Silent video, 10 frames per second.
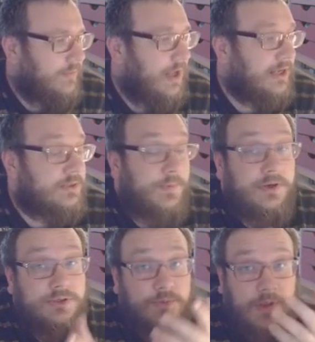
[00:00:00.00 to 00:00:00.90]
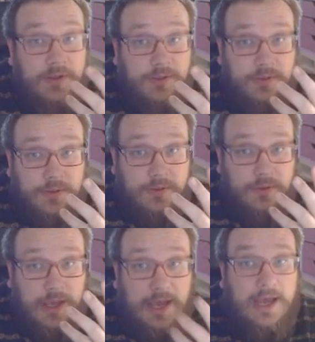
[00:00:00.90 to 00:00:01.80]
experienced with
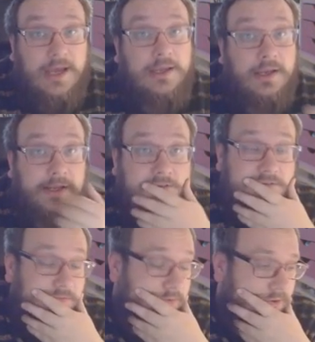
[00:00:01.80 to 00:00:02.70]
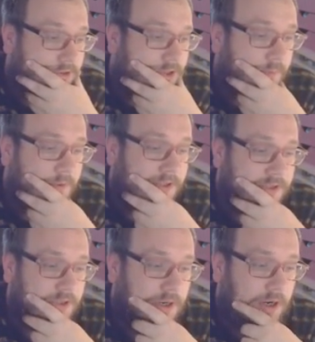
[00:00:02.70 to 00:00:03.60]
Hacknet, for example,
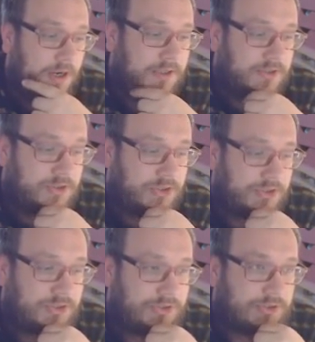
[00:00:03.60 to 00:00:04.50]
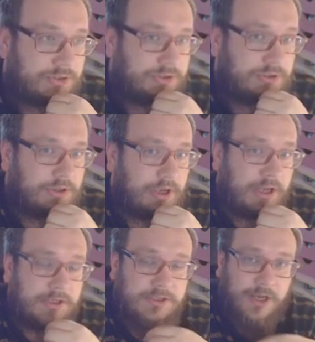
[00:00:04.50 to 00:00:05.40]
is that I just
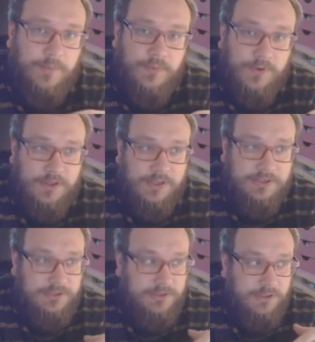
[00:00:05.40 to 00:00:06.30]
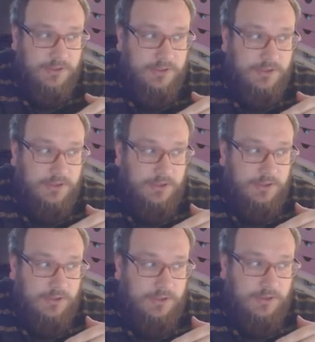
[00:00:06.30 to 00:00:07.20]
end up with this.
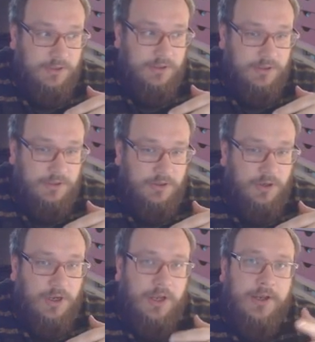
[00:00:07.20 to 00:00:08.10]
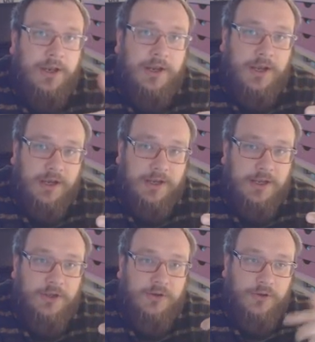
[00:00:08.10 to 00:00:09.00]
In
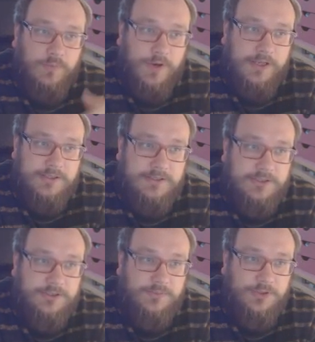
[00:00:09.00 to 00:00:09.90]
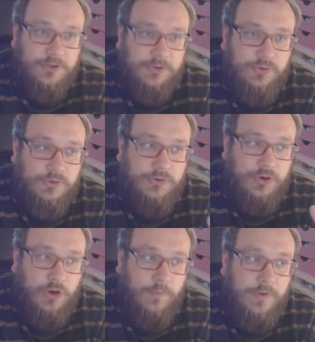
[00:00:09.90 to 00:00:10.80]
Hacknet, you break into systems and you
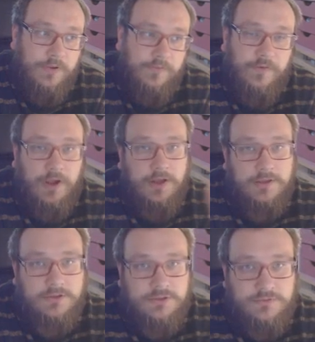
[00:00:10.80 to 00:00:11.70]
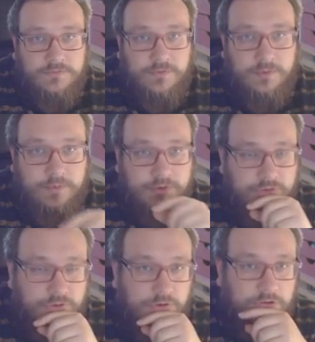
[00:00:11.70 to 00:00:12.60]
copy files from them
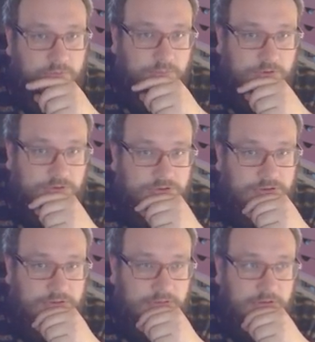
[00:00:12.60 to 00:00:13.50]
onto your own computer,